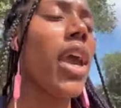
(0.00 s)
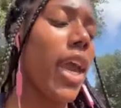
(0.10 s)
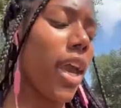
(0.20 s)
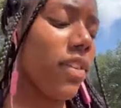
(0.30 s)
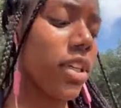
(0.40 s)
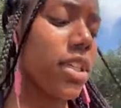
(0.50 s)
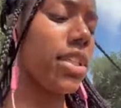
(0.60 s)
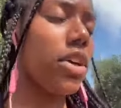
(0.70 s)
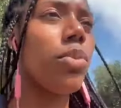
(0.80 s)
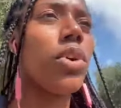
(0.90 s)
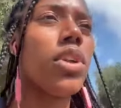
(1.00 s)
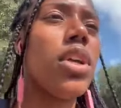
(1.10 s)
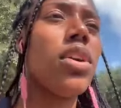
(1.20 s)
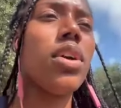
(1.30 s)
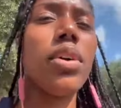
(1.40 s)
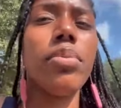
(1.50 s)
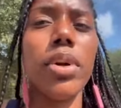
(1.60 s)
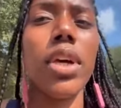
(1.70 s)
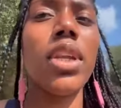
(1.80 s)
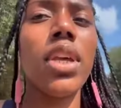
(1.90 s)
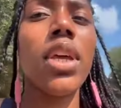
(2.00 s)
having a slow morning. But